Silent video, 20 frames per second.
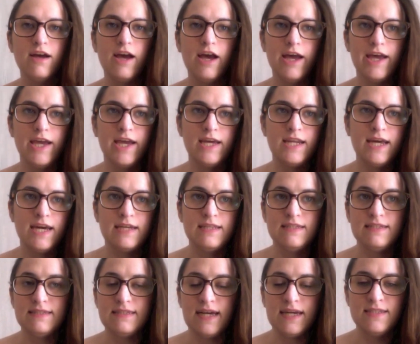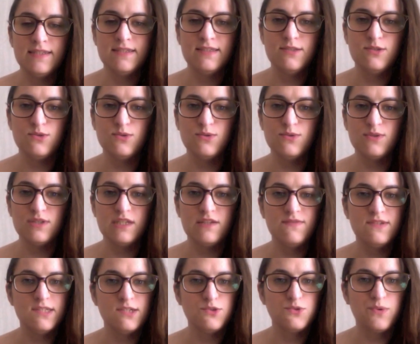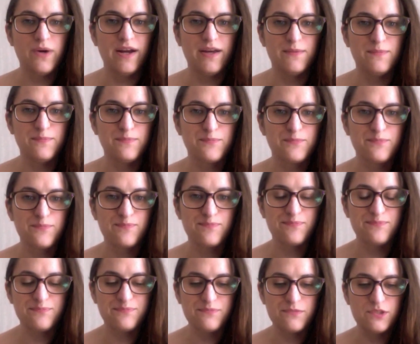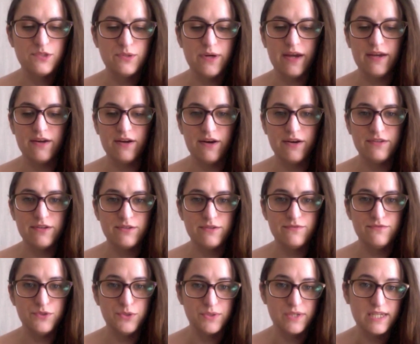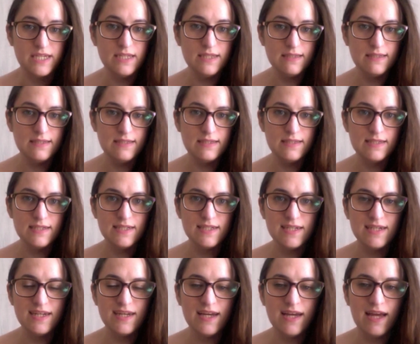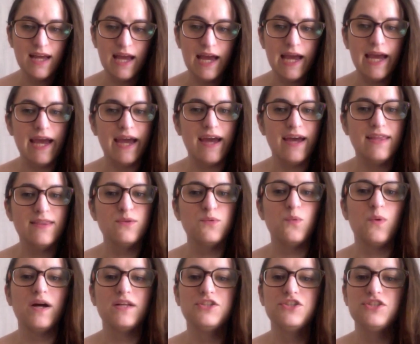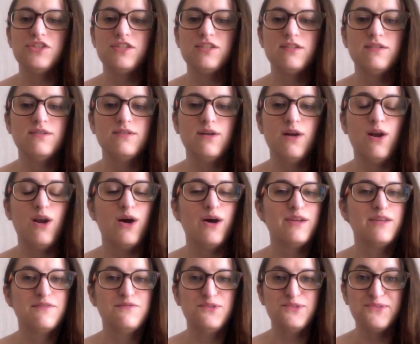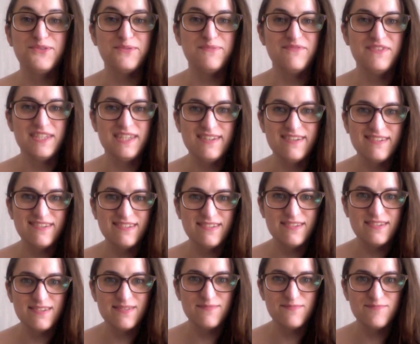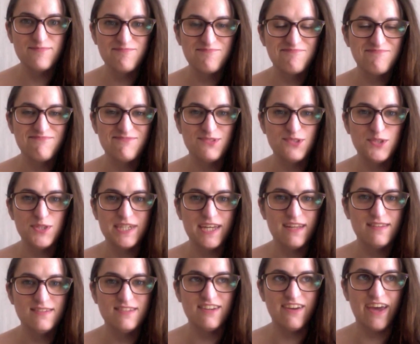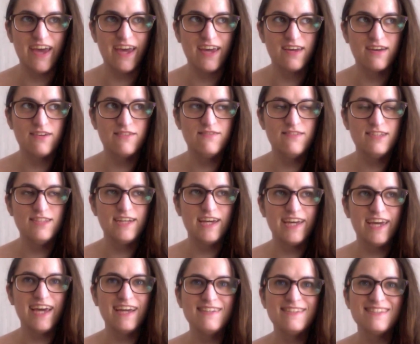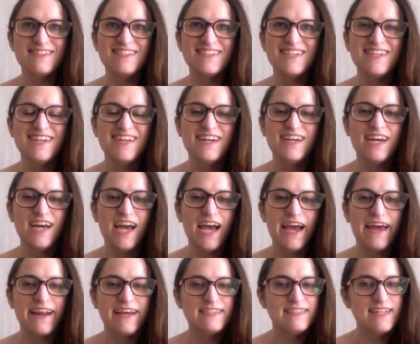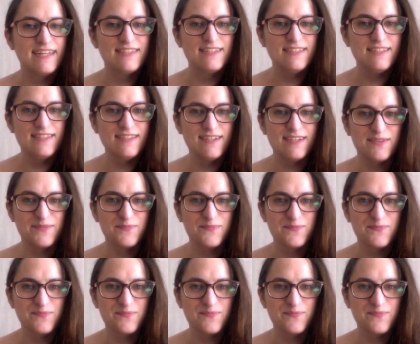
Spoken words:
And I decided to give it a try. So I ordered a few kits and watched a lot of YouTube videos to get the hang of it, I guess. And I started knitting.